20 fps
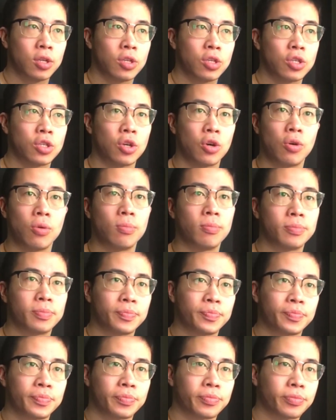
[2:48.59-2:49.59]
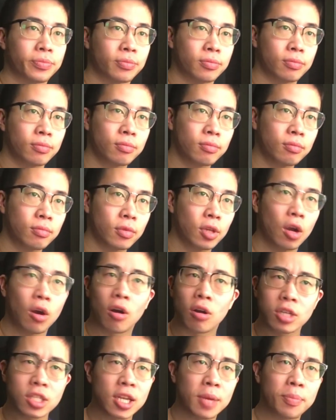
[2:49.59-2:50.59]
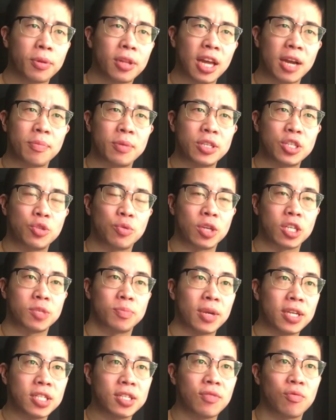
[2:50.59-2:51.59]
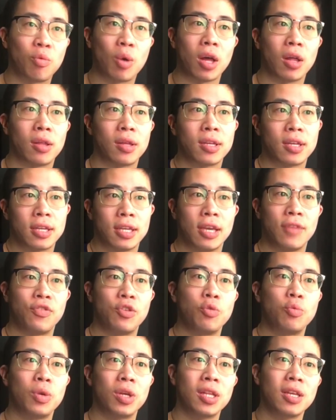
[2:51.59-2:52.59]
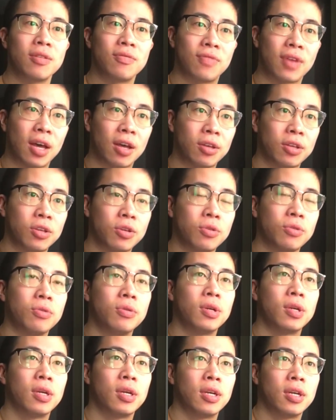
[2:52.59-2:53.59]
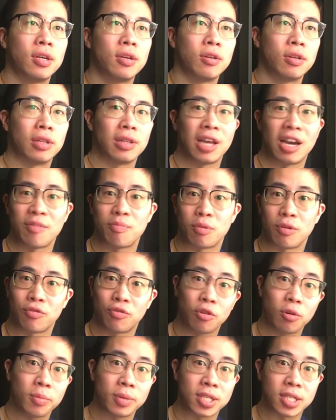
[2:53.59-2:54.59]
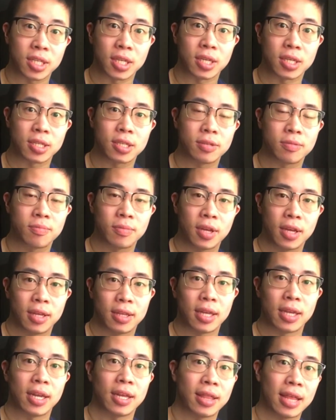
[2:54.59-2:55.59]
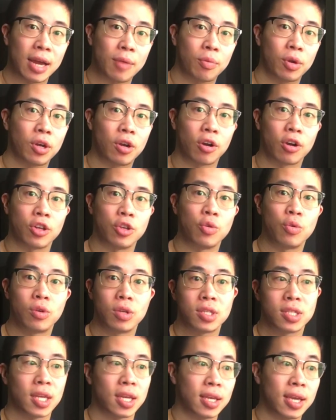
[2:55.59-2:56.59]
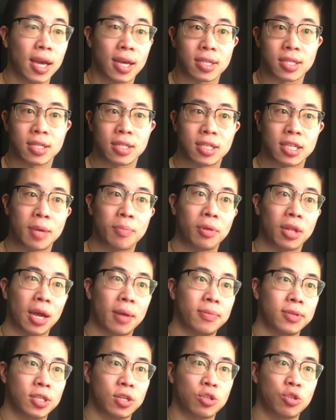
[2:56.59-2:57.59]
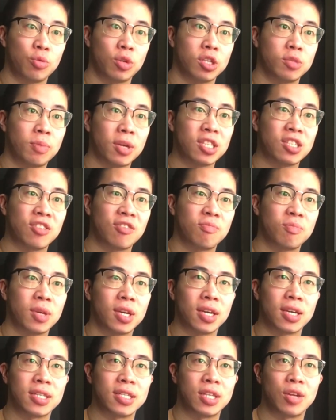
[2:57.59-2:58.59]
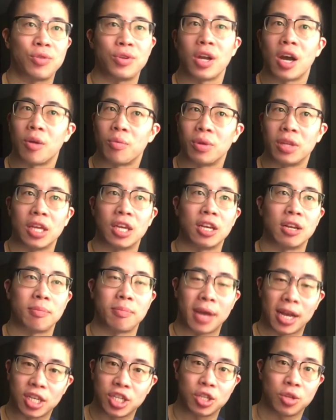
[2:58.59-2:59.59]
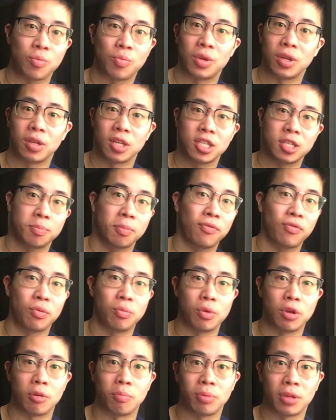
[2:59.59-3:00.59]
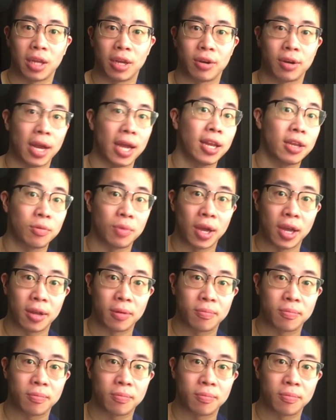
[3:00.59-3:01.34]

So are sample libraries too expensive? Well, if you really value live performances, then in that regard, you could say, yes, sample libraries are too expensive because they're not really going to match the realism of a real player anyway,